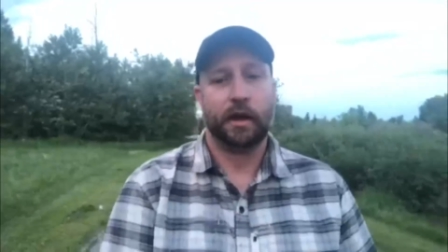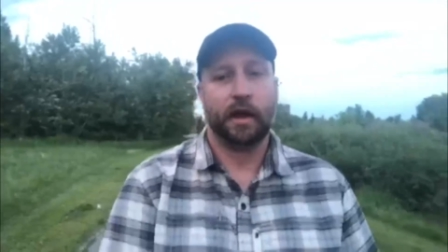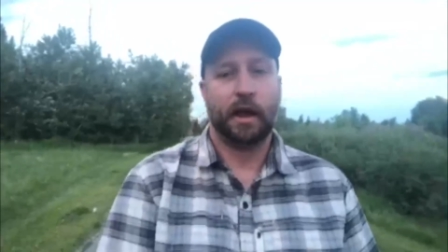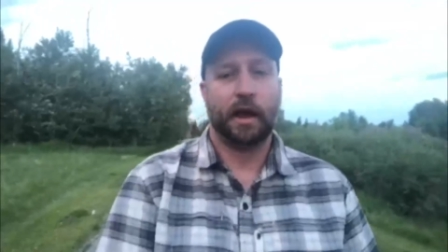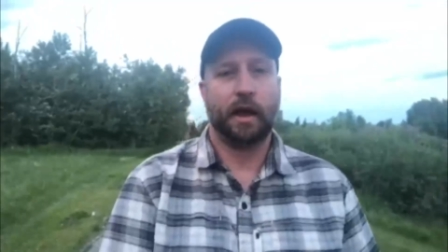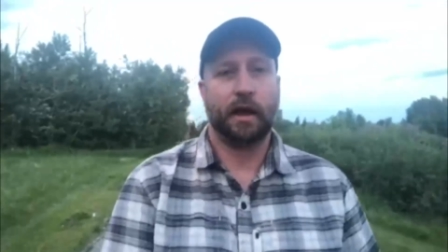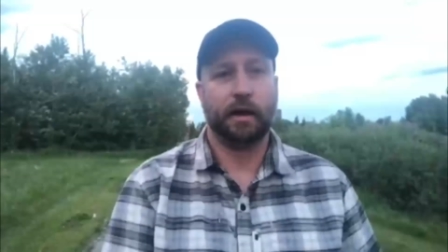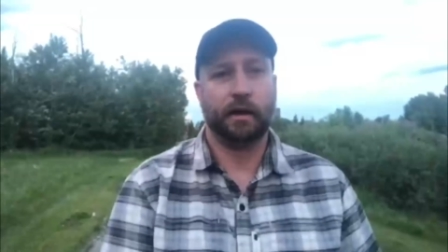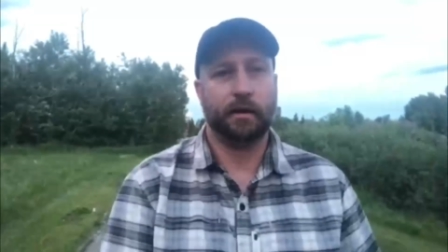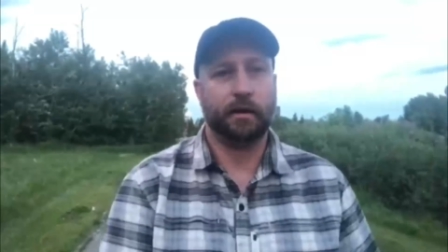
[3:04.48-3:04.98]

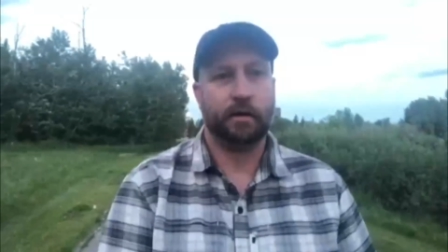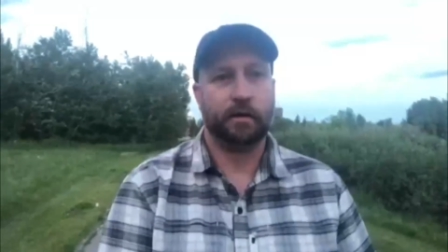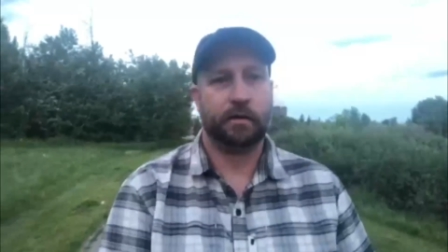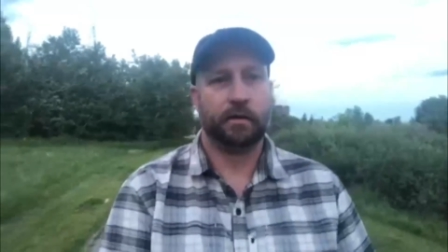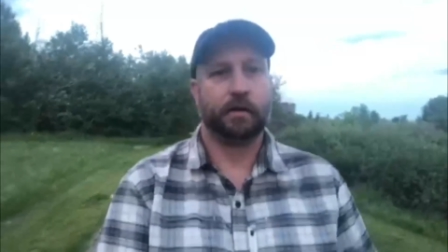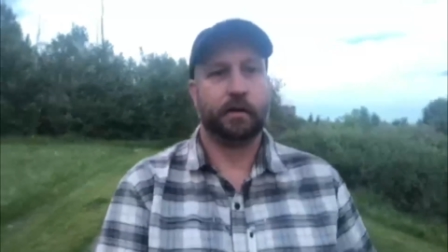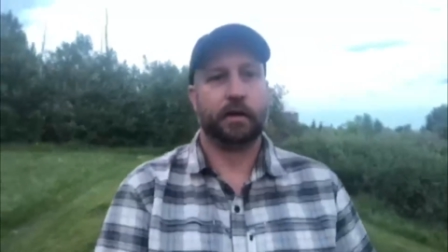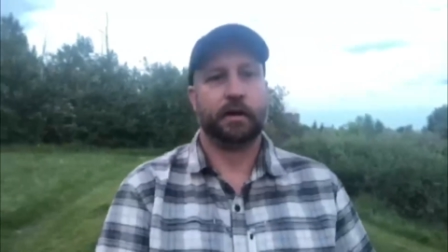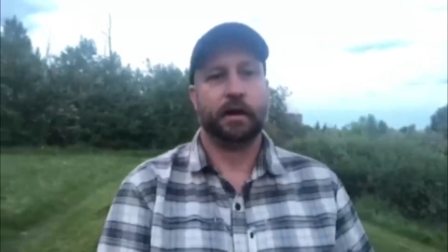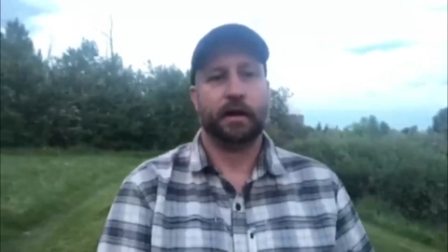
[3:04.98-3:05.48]
And
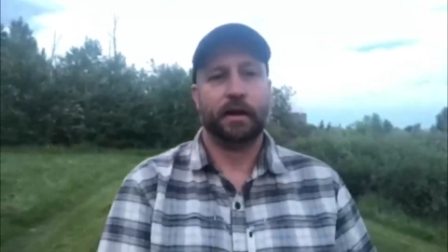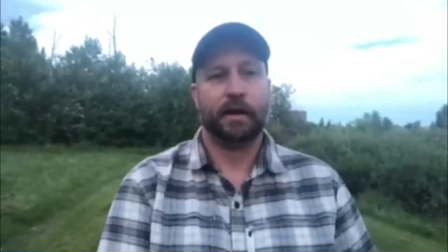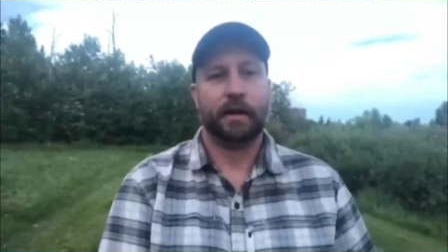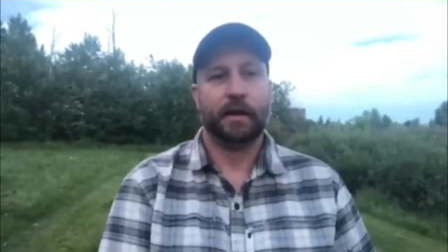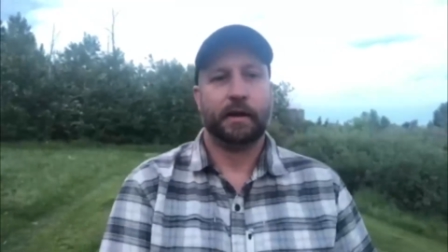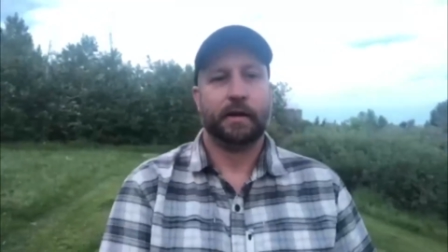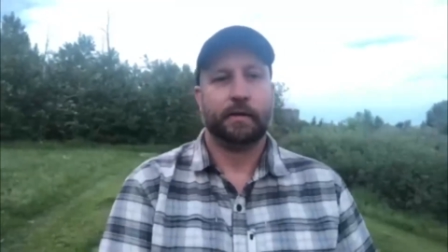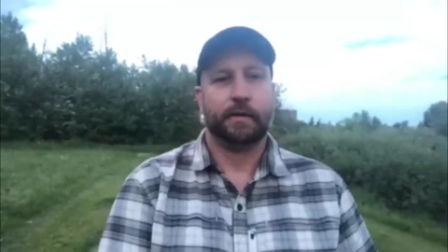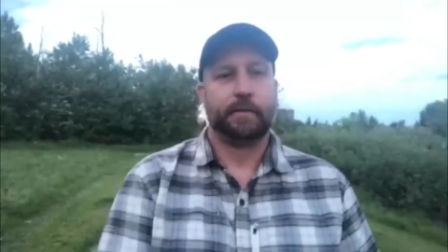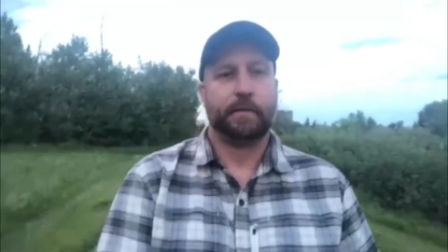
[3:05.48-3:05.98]

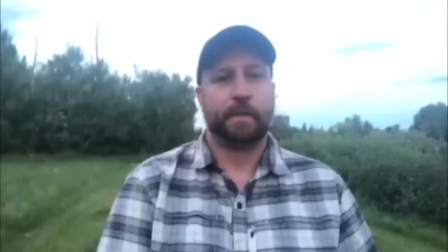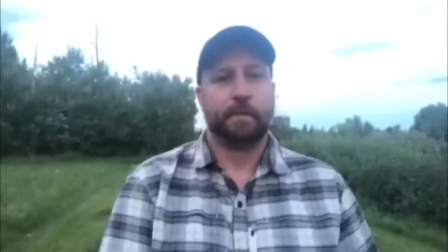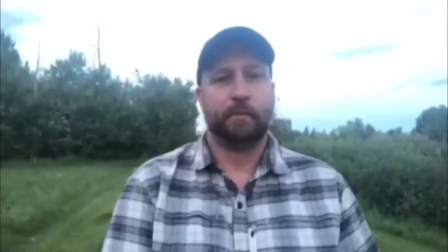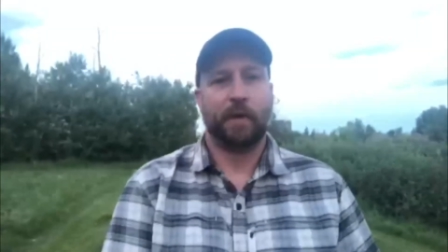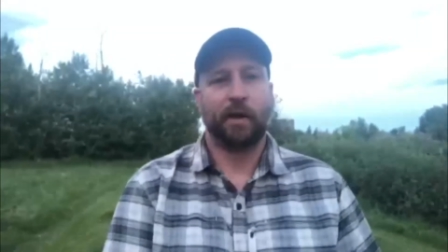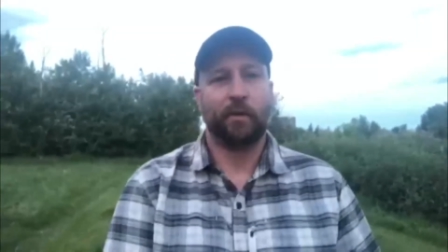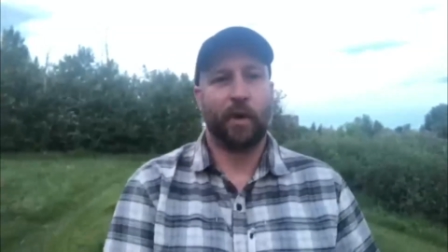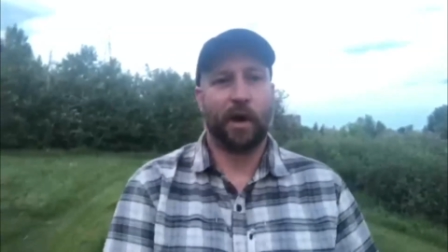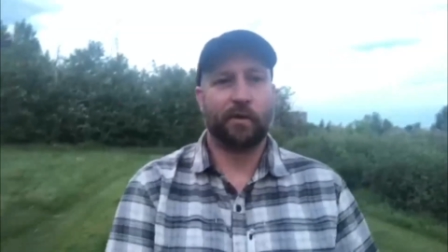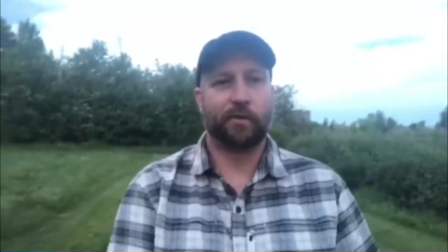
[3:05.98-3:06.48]

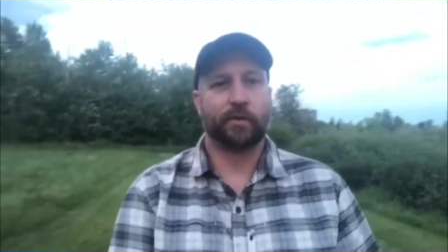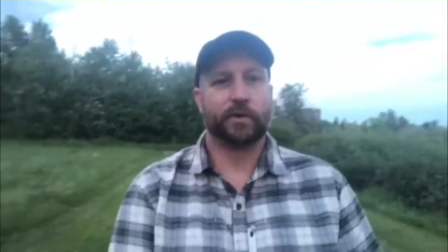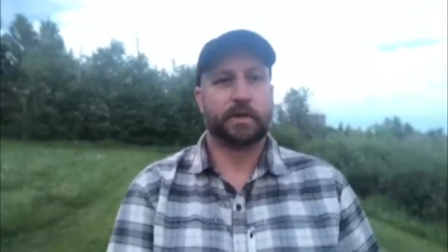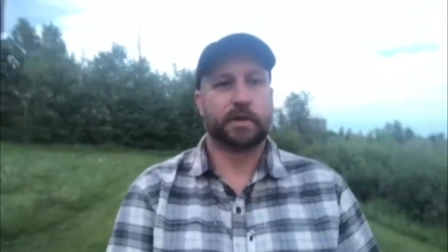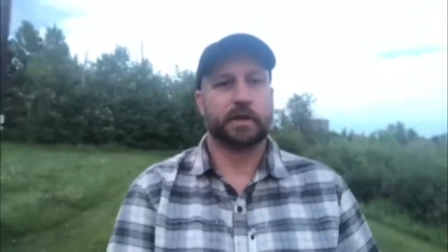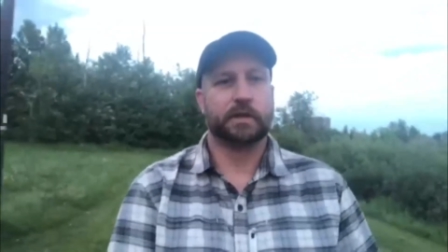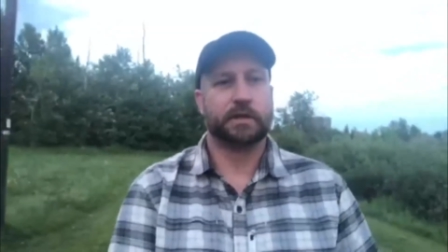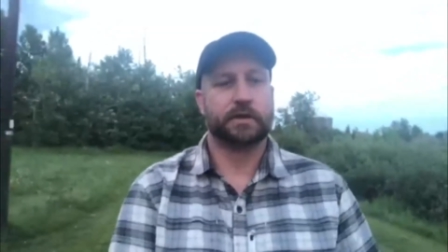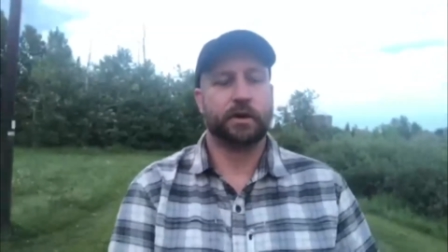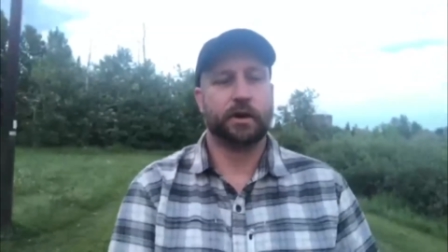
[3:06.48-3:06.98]
my wife was
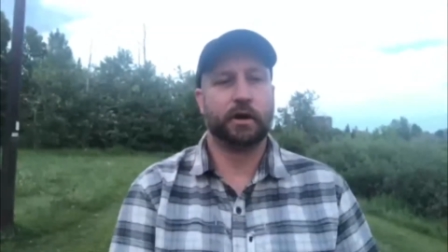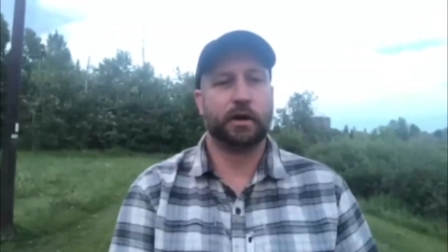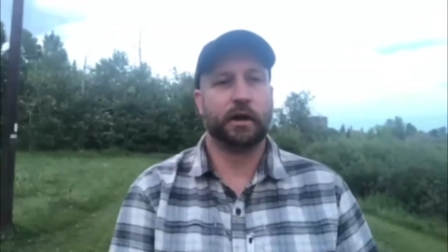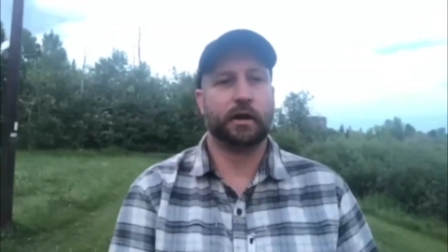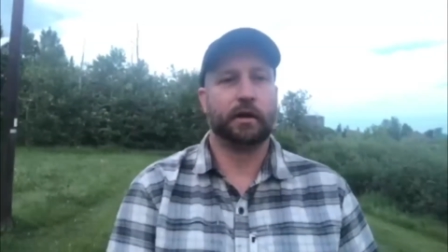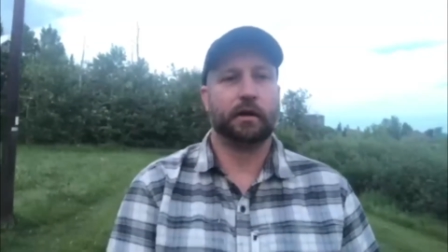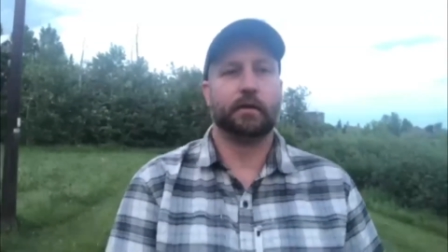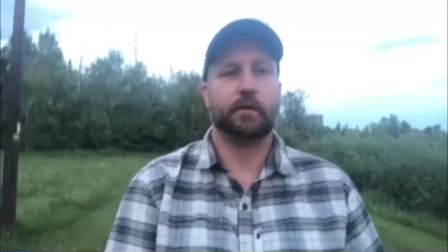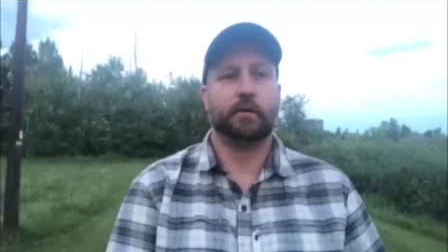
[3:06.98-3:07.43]
concerned that